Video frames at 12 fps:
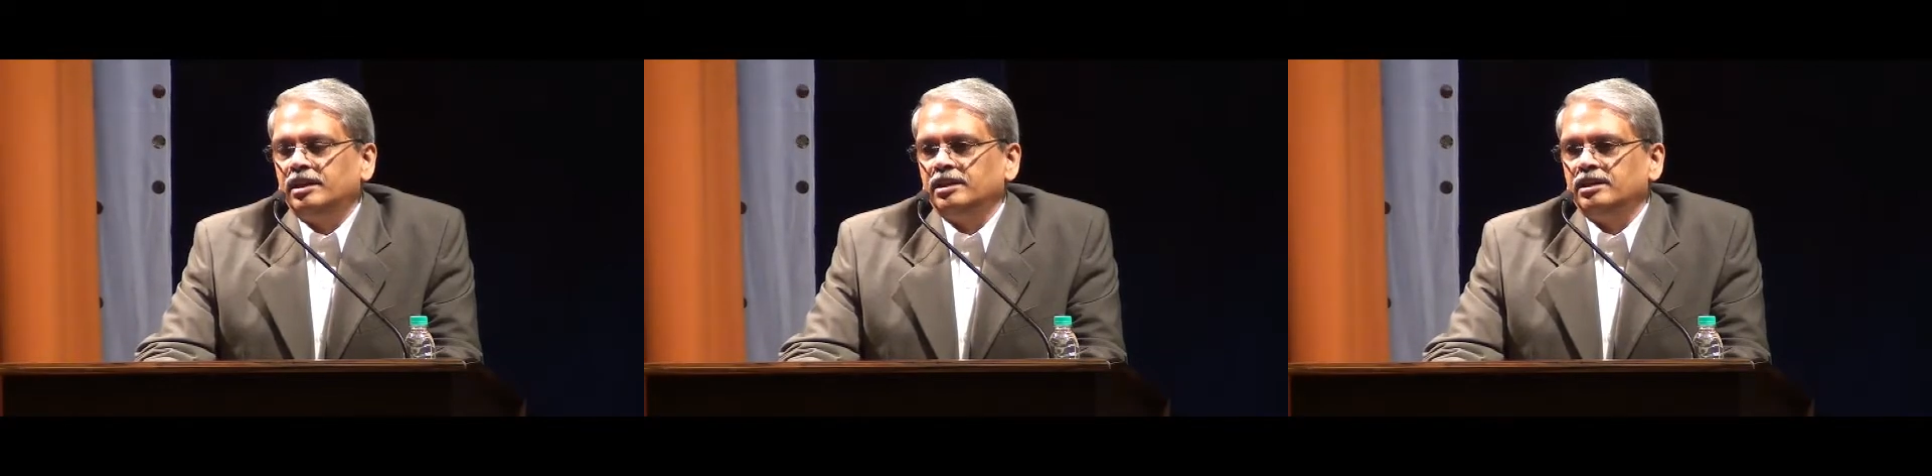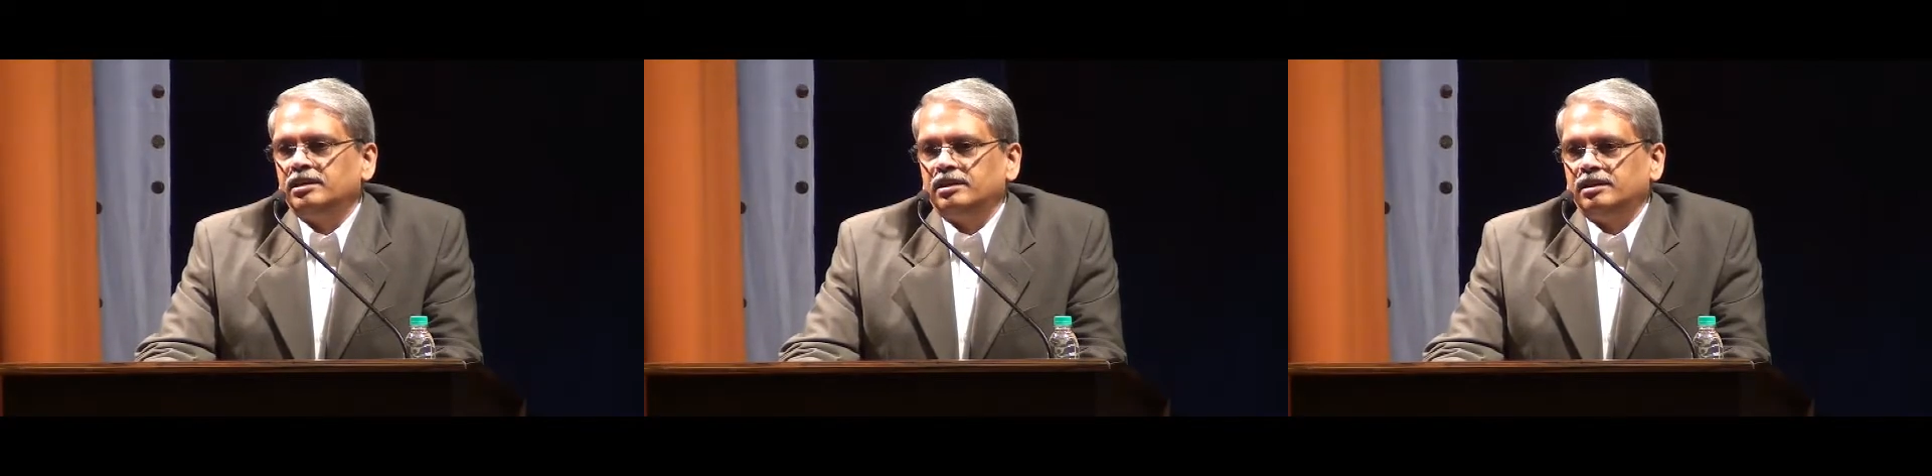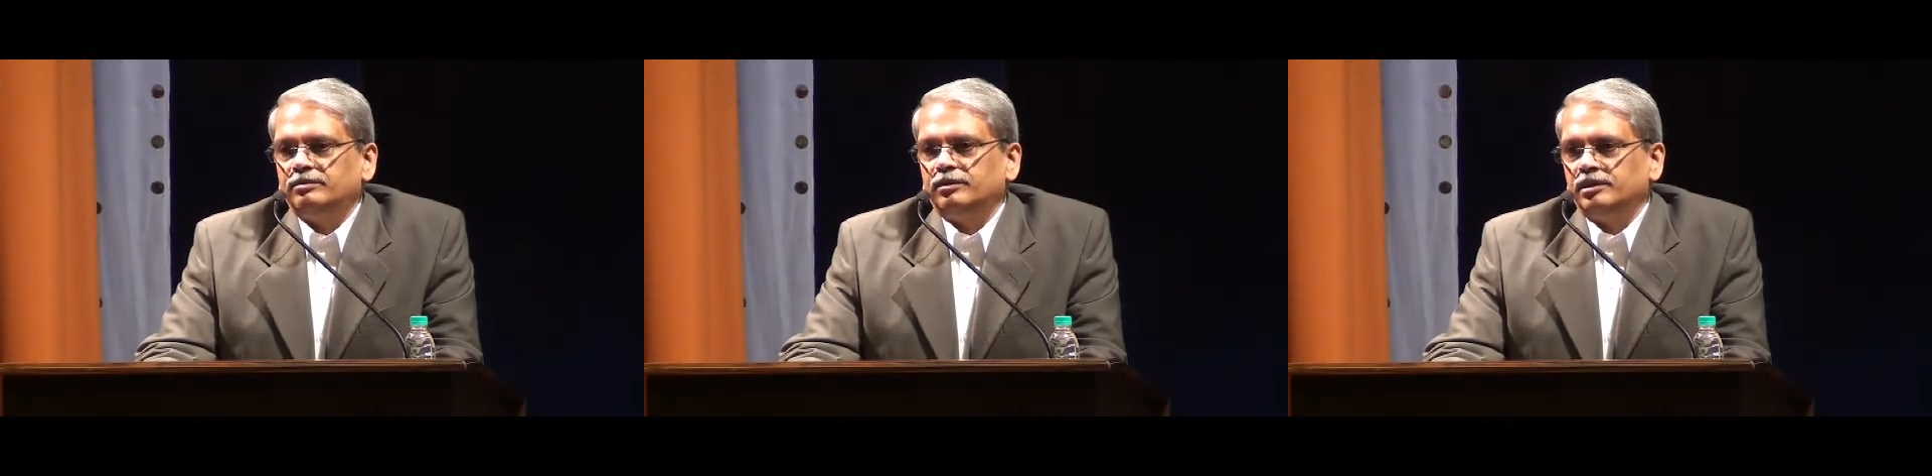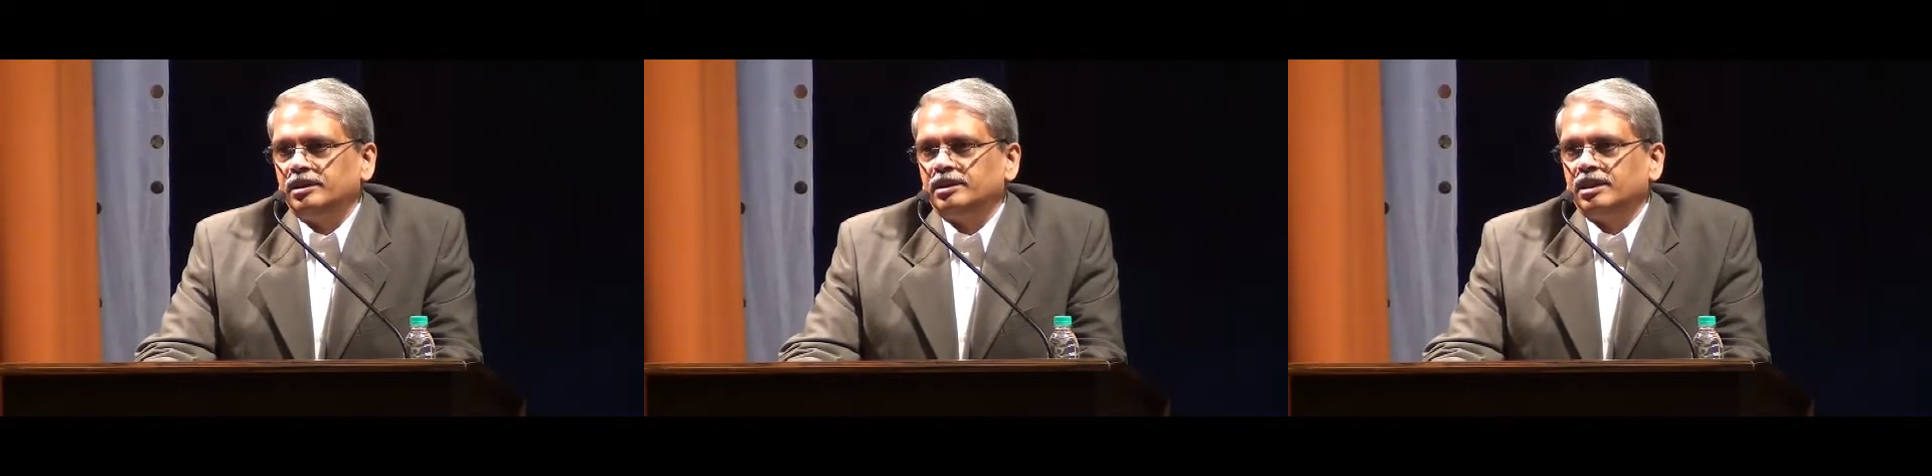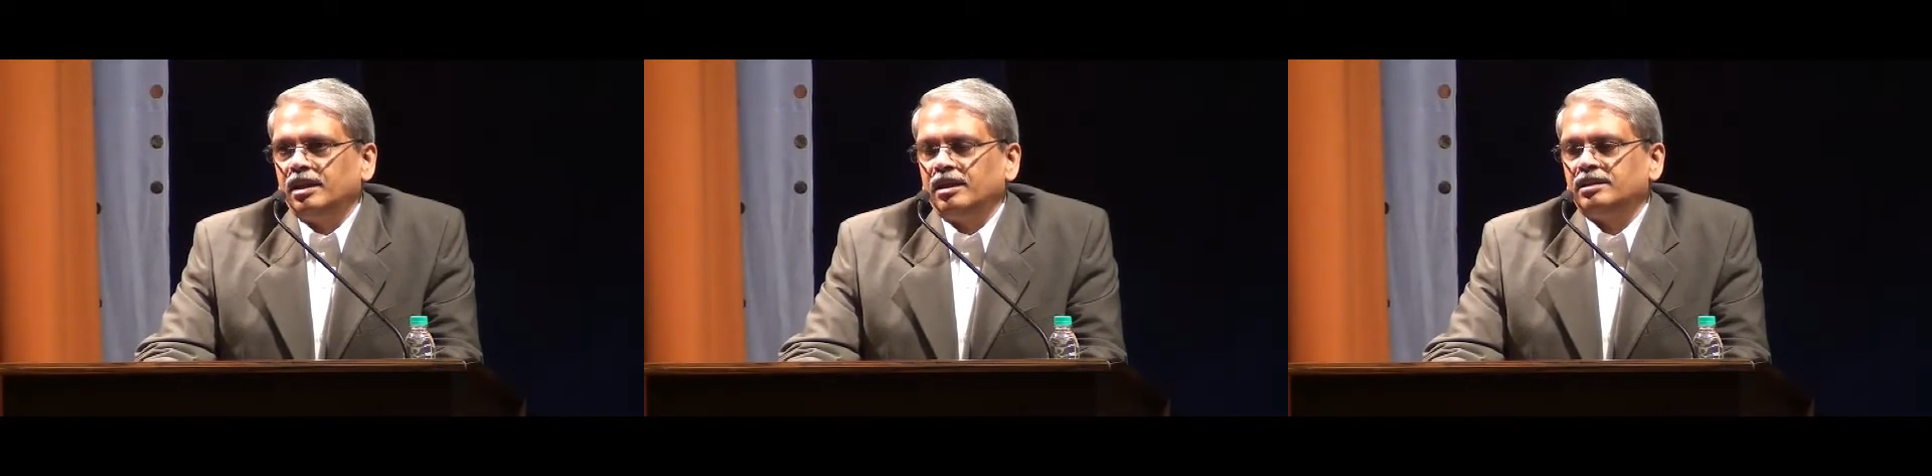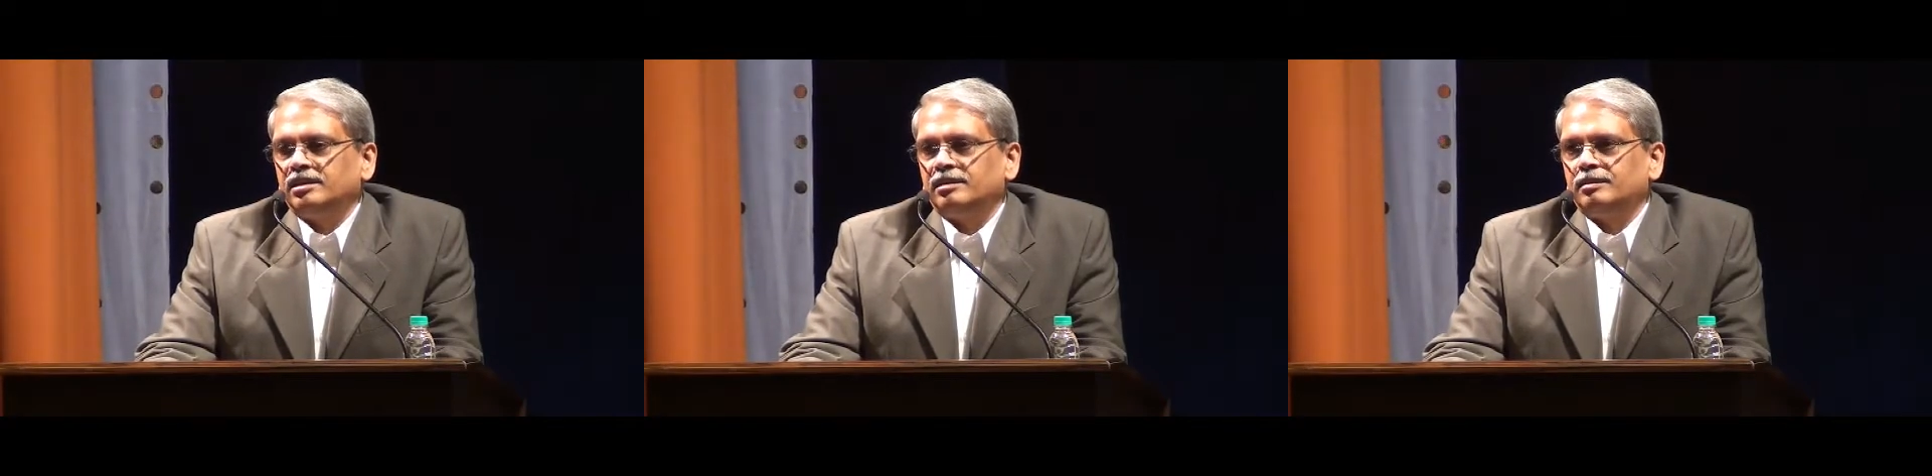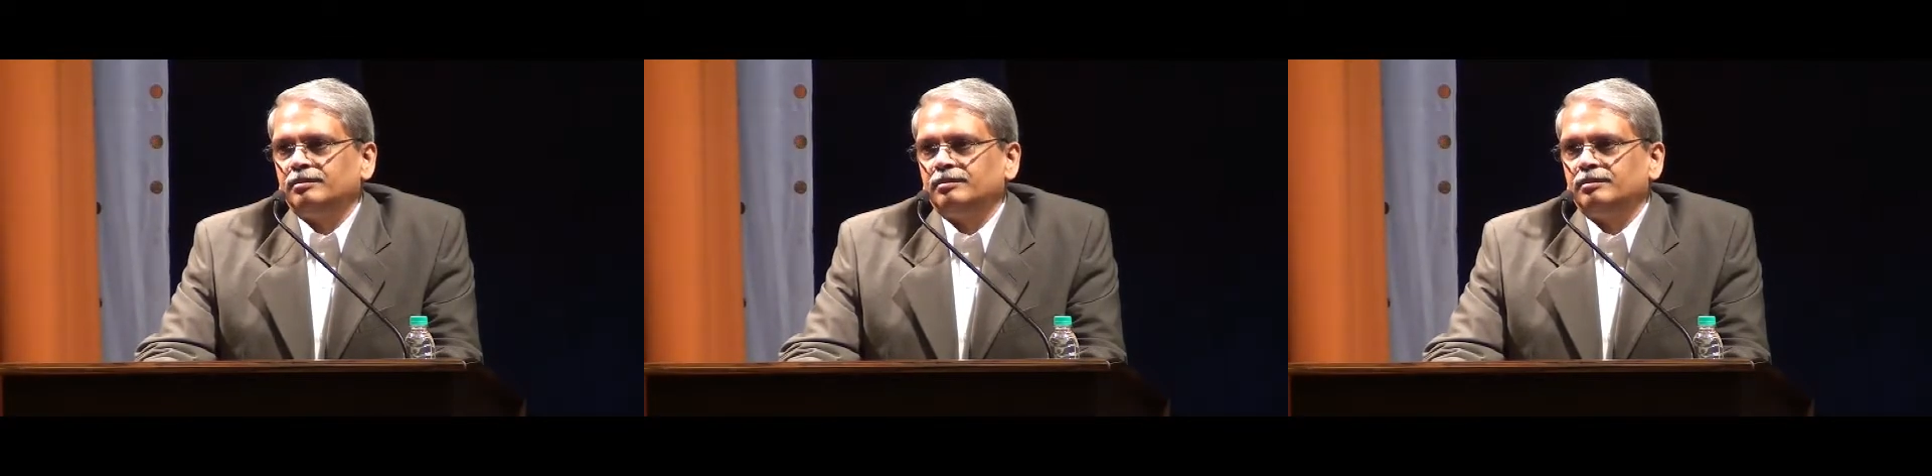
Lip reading: registered for this class.